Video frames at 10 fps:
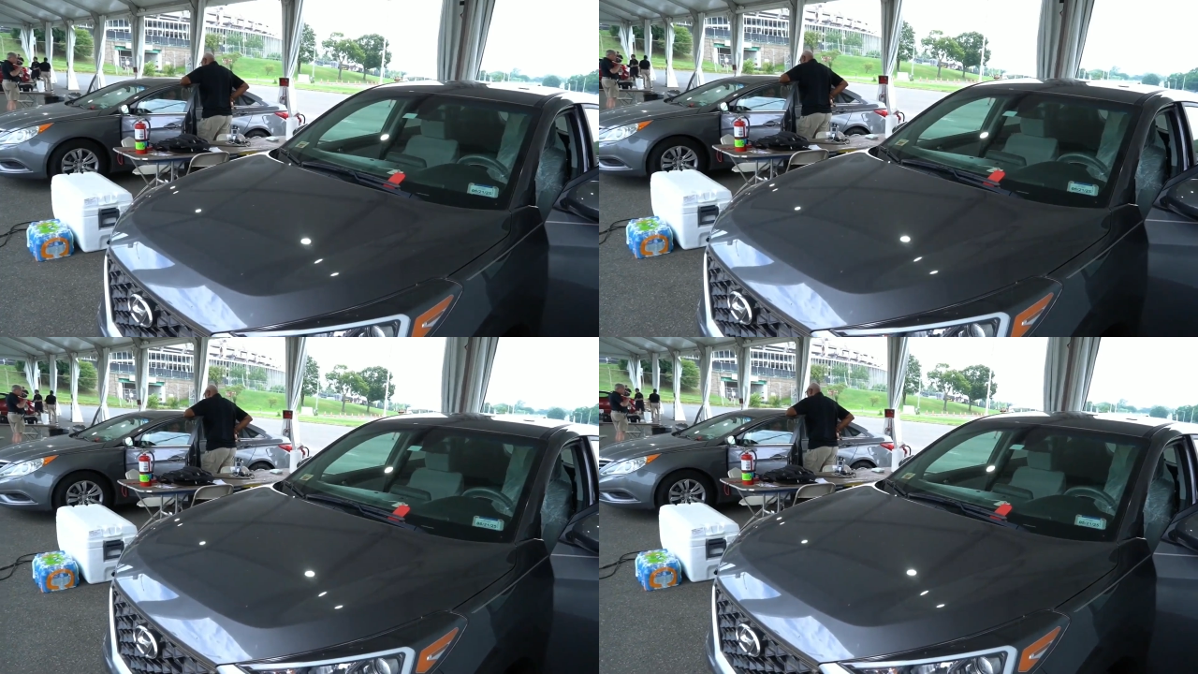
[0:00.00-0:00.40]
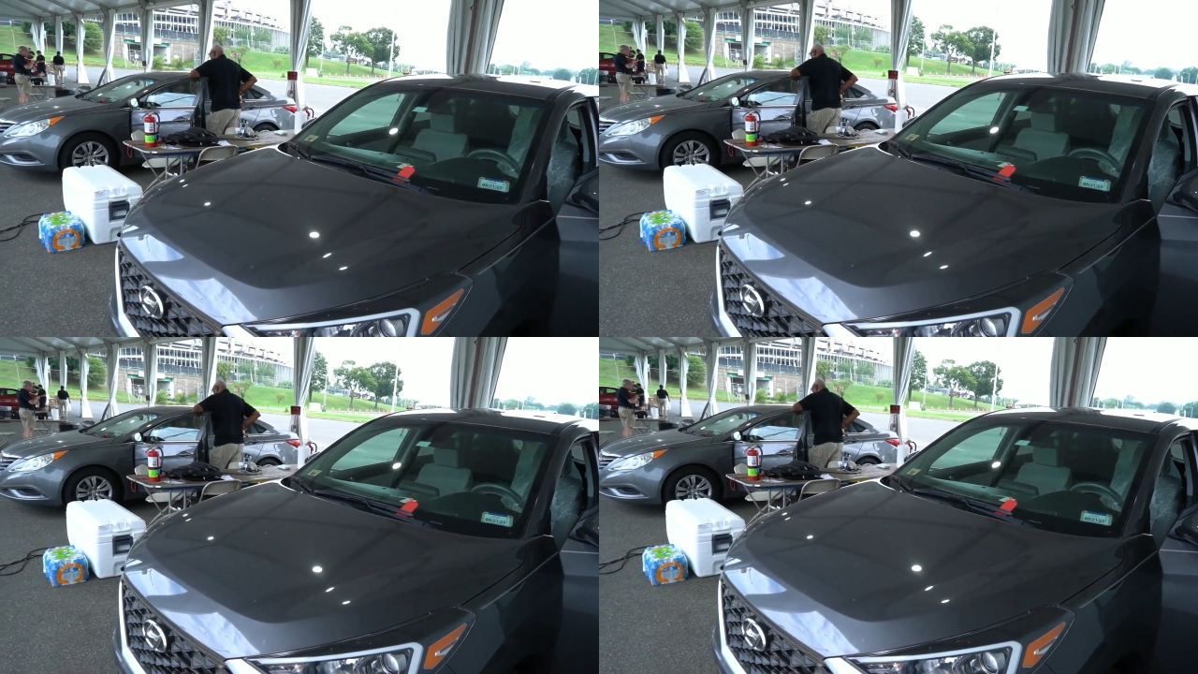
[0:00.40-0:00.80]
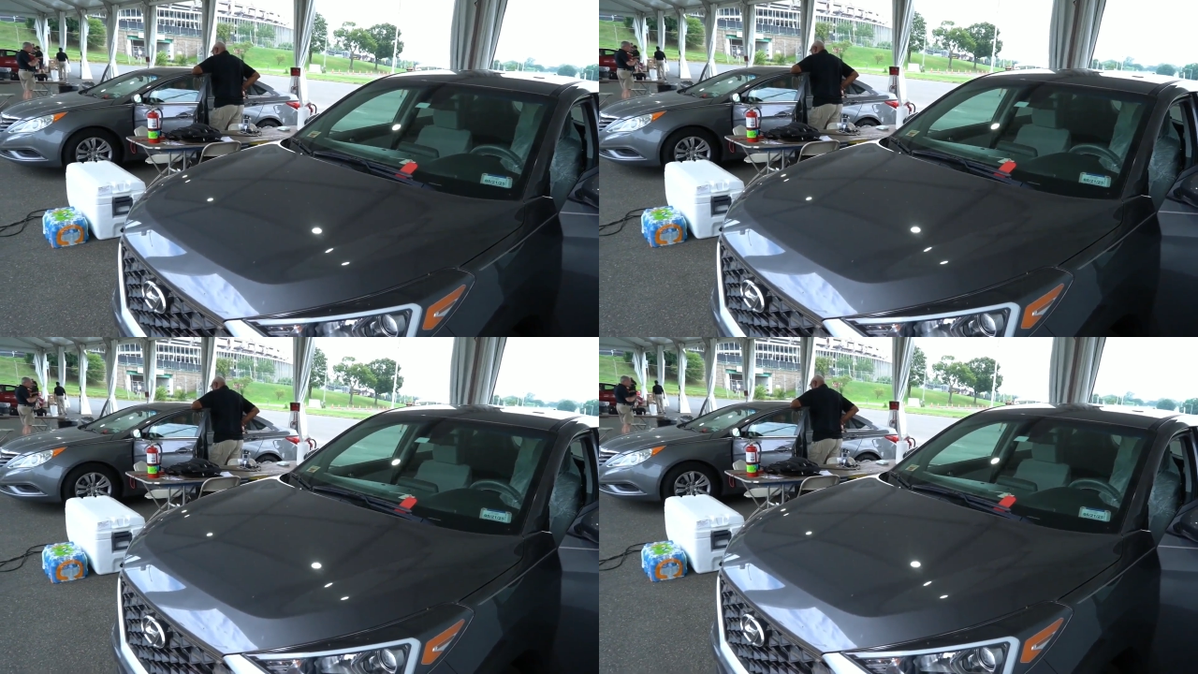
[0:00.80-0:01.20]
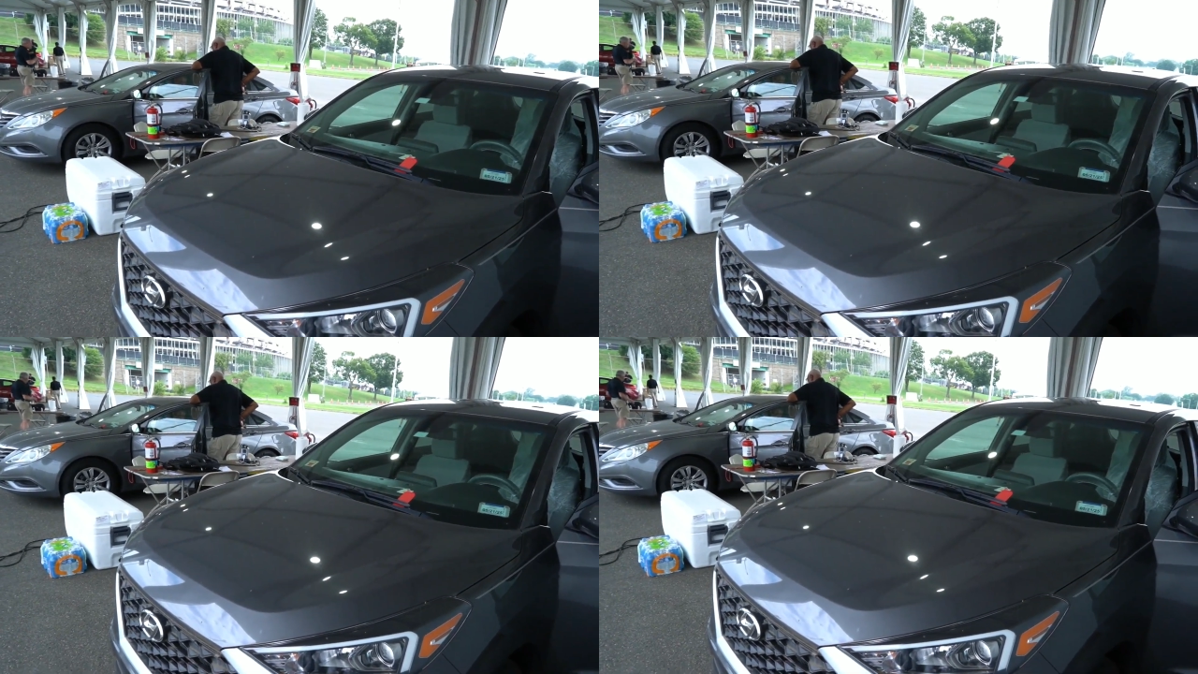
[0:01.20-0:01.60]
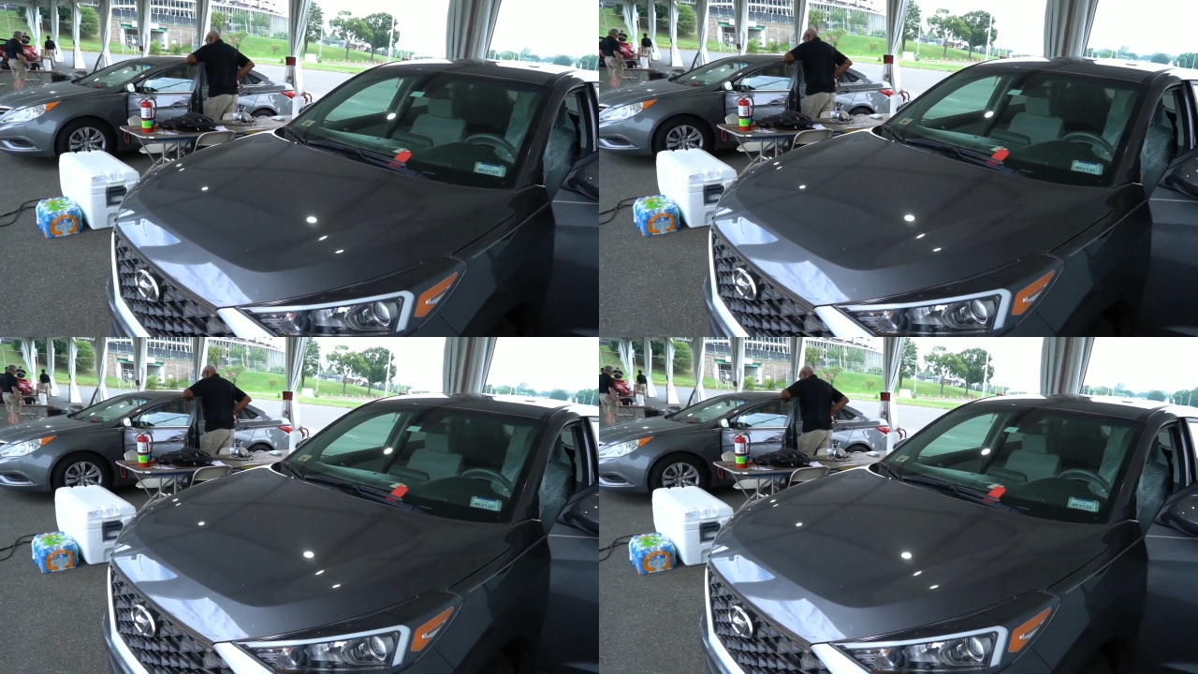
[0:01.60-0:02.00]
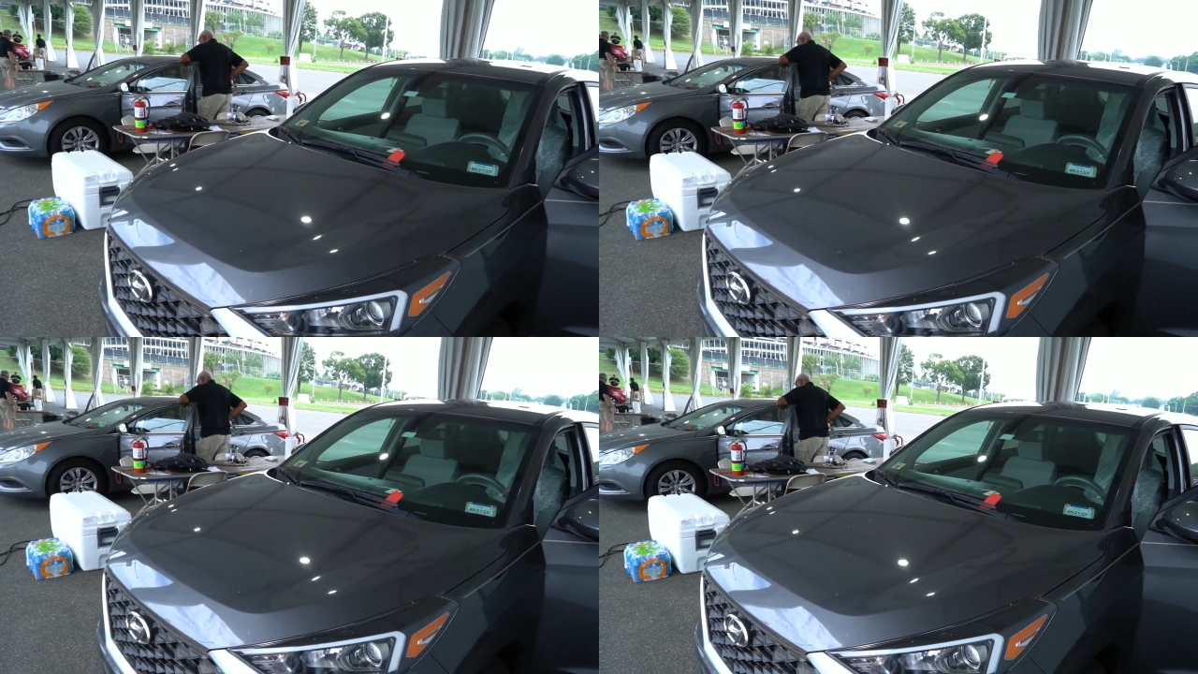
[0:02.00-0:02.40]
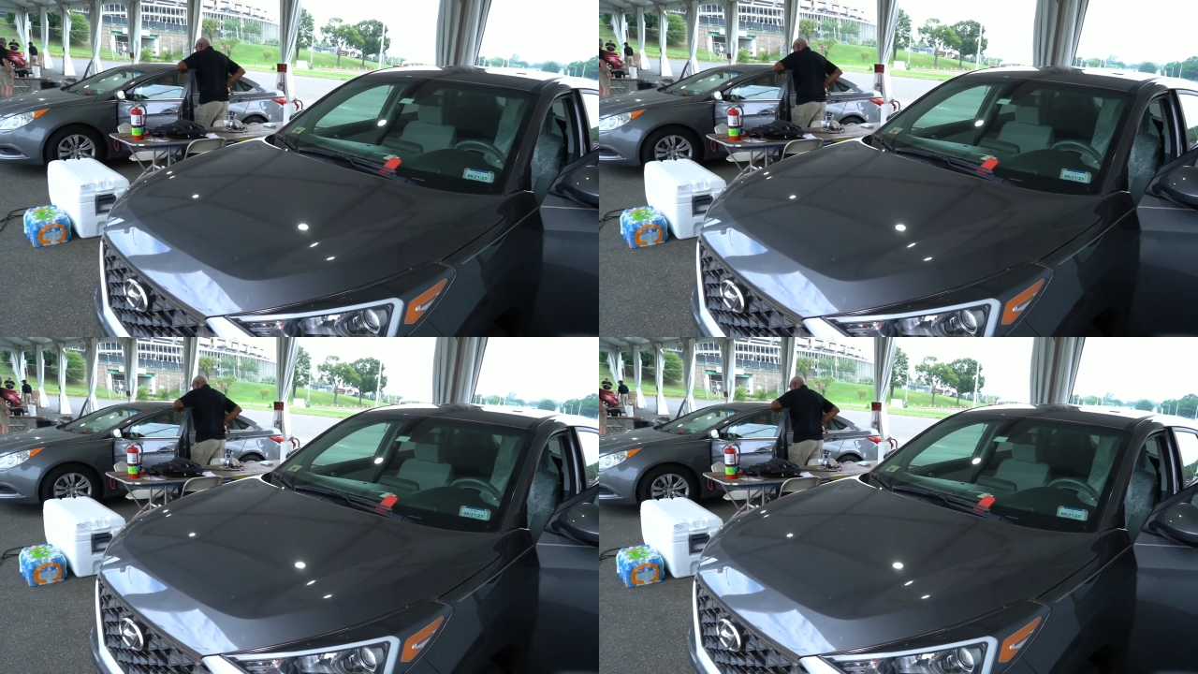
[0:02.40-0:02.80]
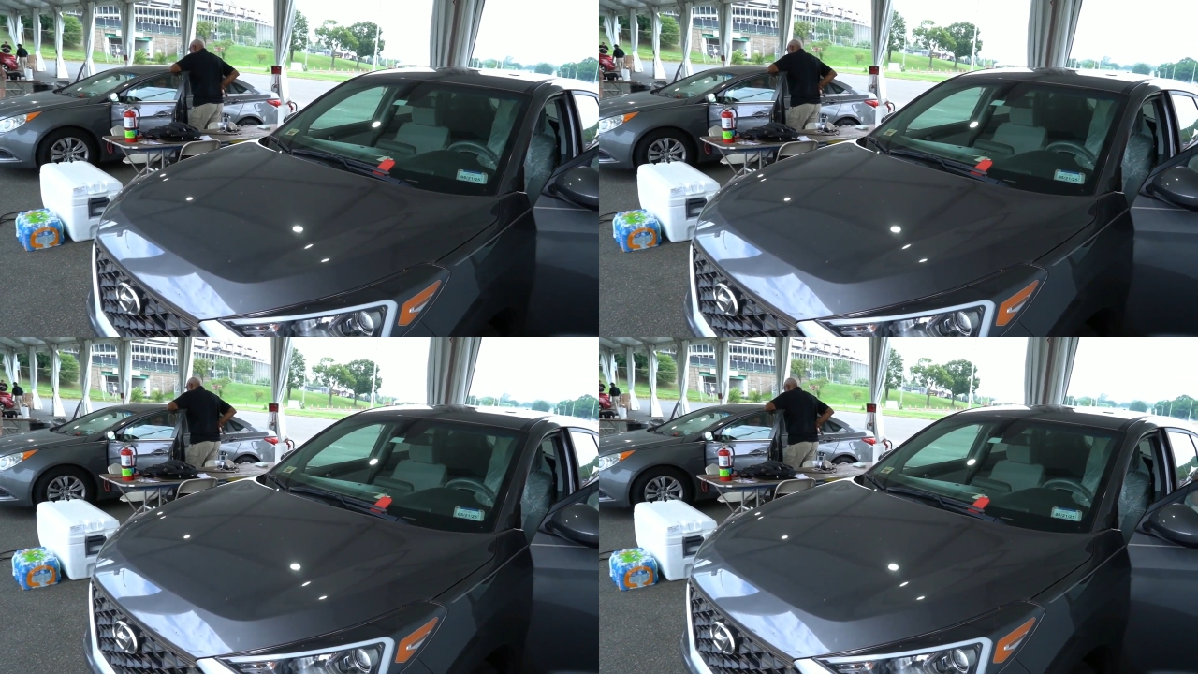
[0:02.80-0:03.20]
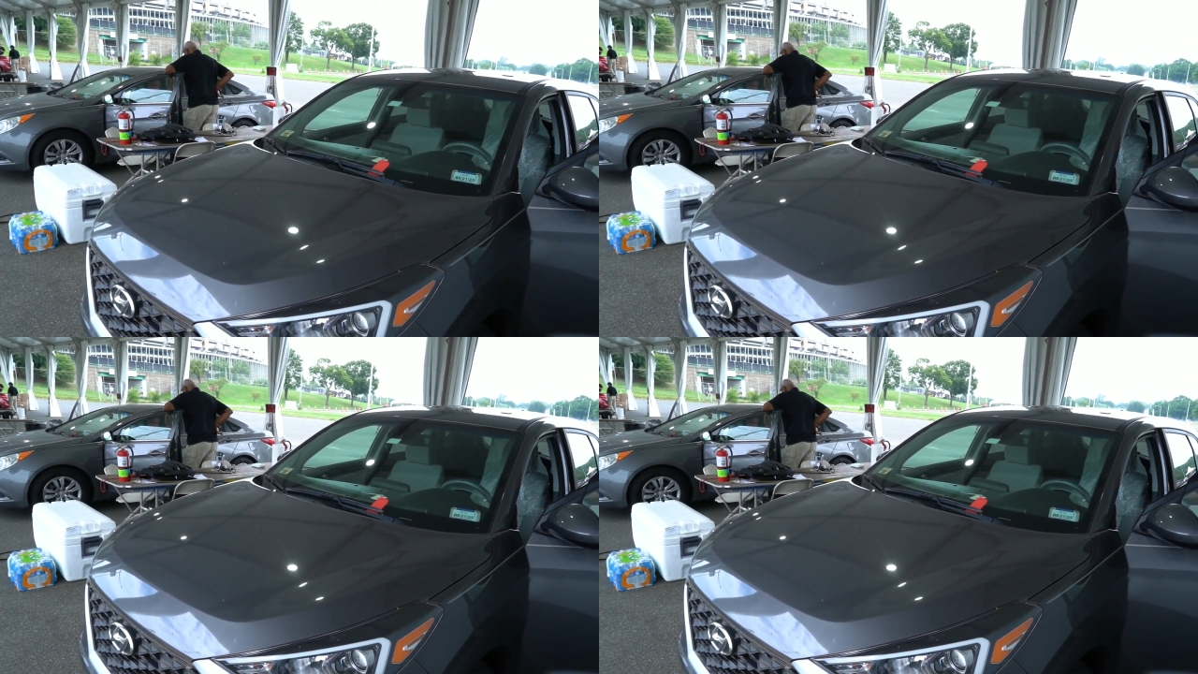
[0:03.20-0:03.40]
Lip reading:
[unreadable: no face in view]